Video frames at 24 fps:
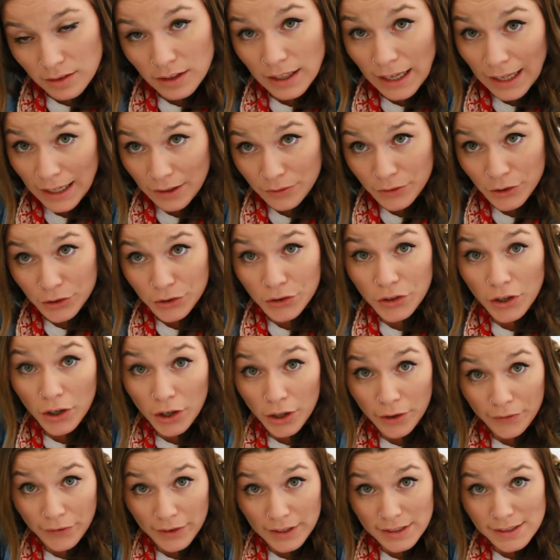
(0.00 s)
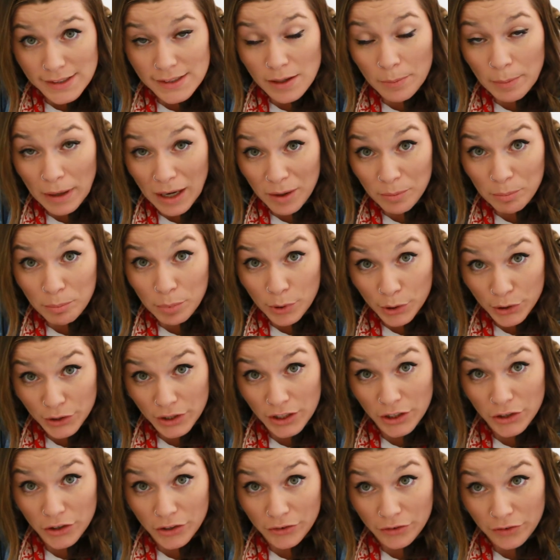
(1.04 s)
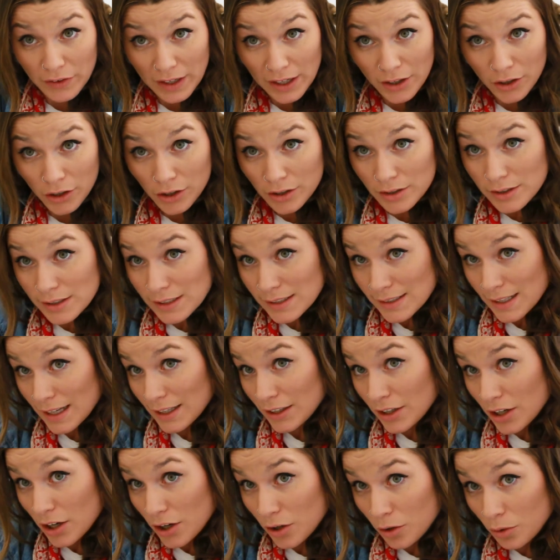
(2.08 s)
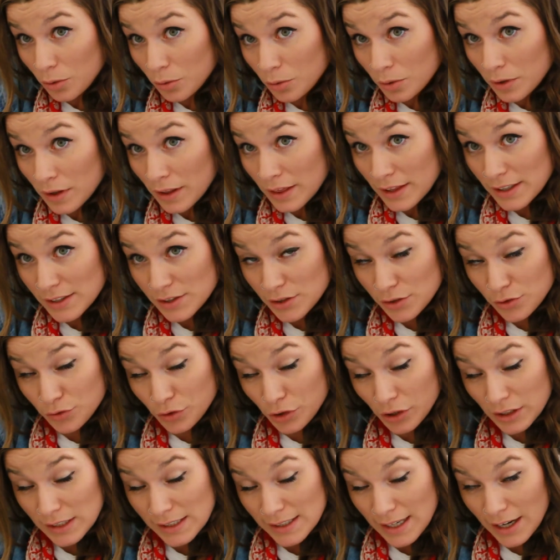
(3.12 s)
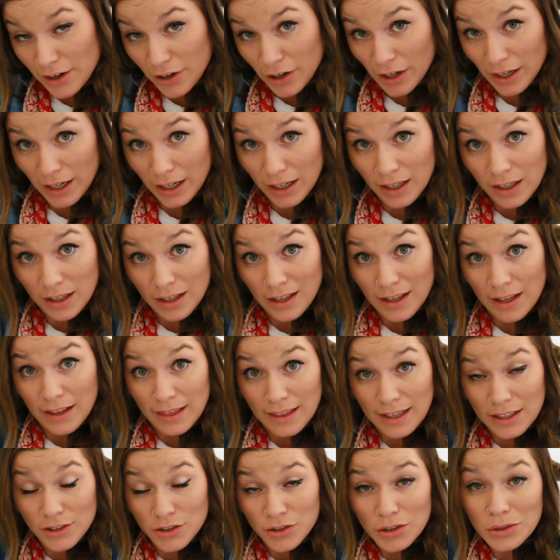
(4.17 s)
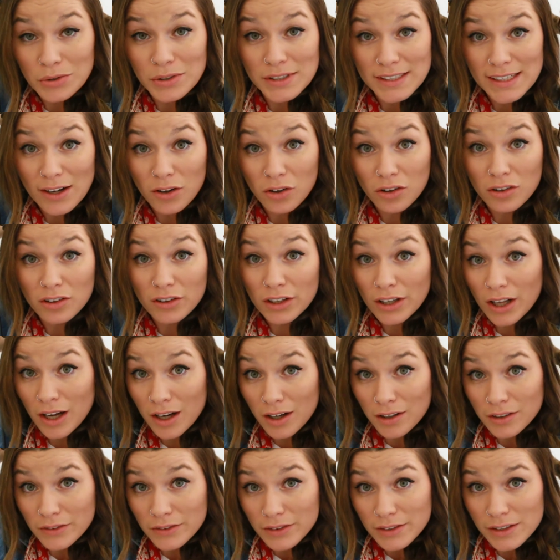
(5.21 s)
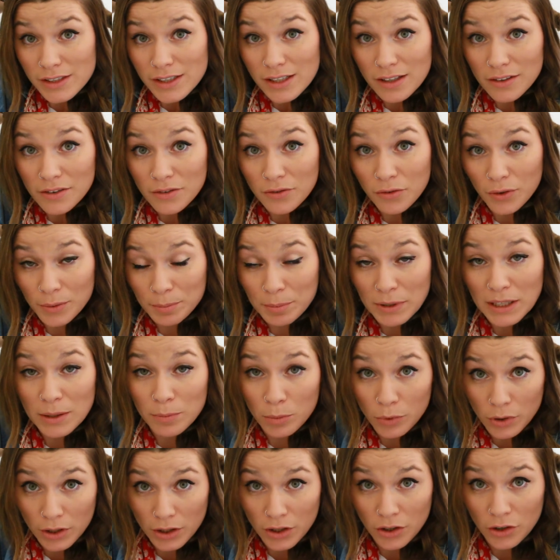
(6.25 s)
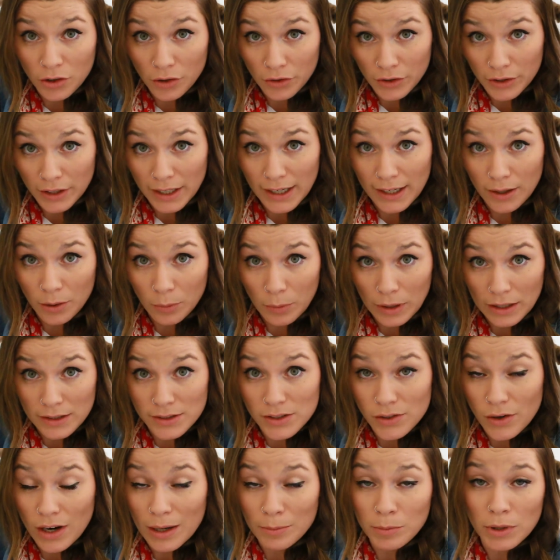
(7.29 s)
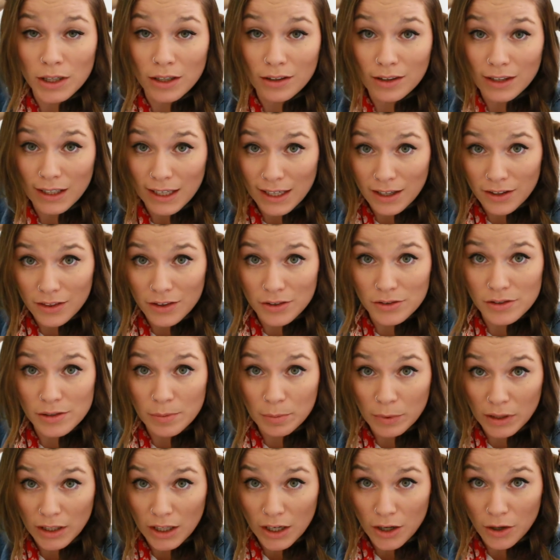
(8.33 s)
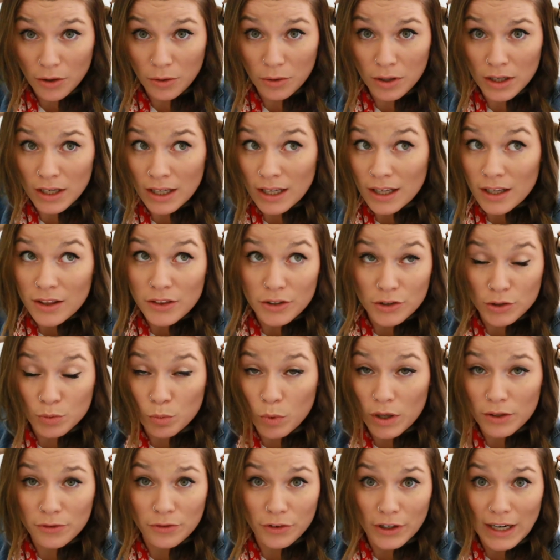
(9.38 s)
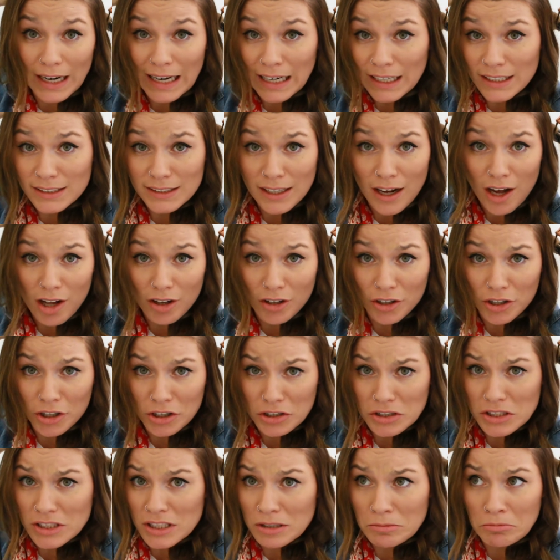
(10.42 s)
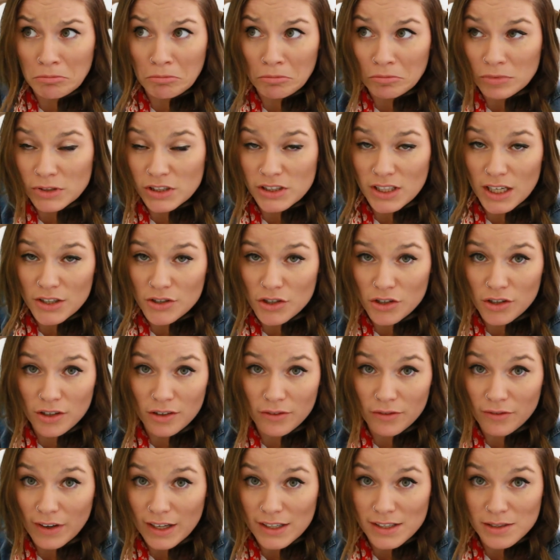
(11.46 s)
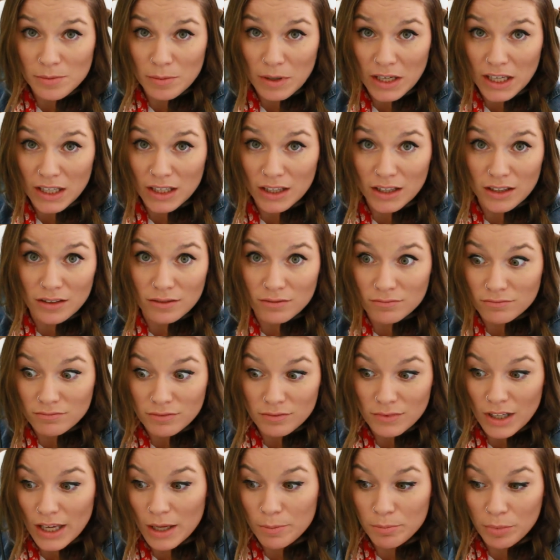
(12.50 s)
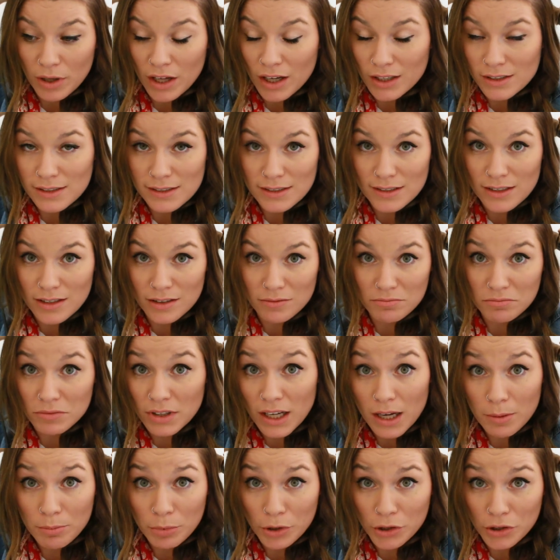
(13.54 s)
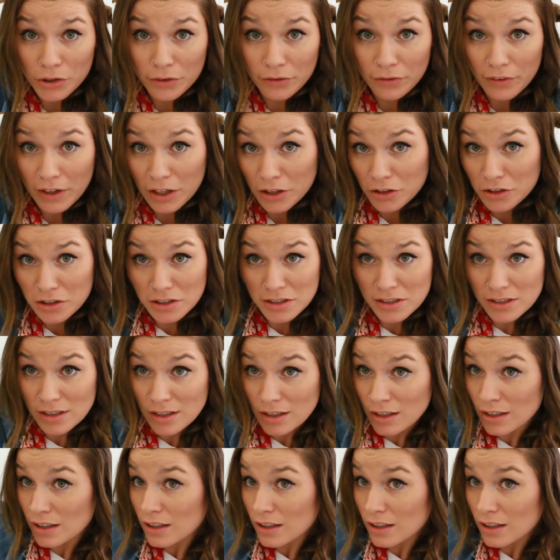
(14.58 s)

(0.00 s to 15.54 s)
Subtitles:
And if you're nervous about burning your fingers, because I know this is really scary, they do sell gloves for people to curl their hair with. So I'm gonna link those below. There's one for $8, such a good investment, $8 to not burn your fingers.